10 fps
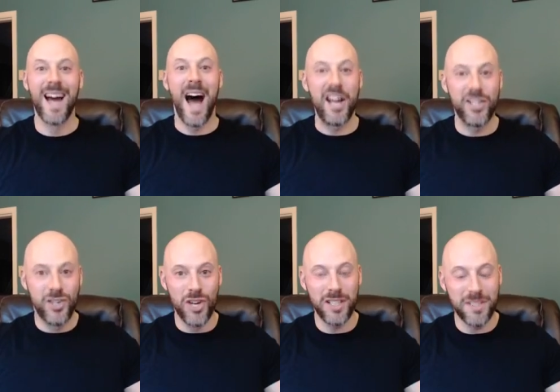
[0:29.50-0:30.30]
I
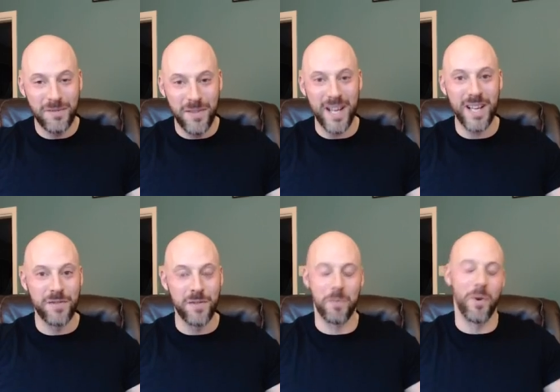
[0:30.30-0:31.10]
just finished
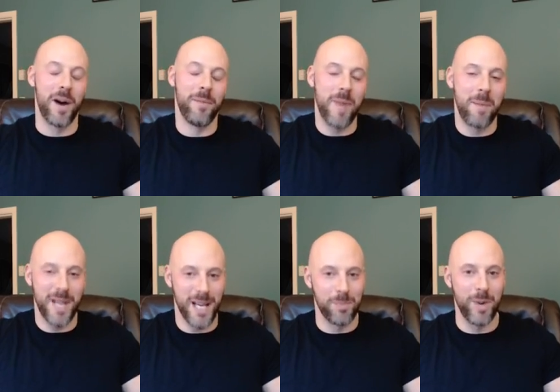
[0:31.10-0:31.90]
film. Well, I'm
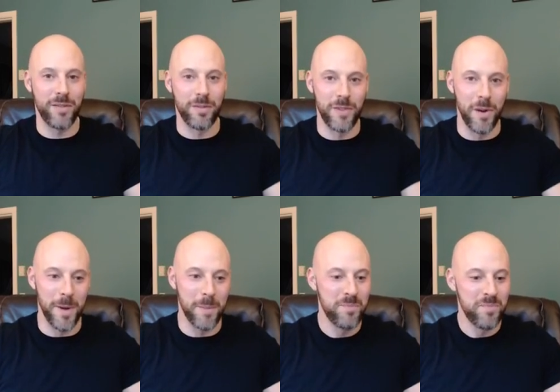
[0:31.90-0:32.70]
taking a break from
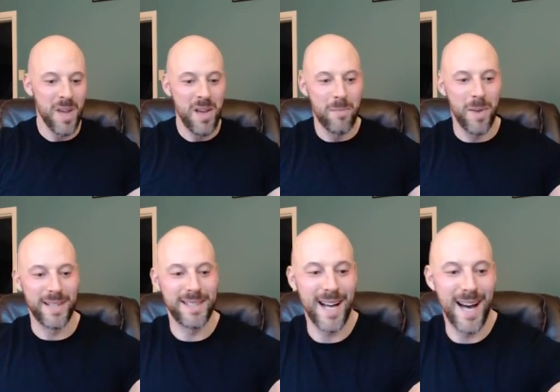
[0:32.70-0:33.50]
filming, but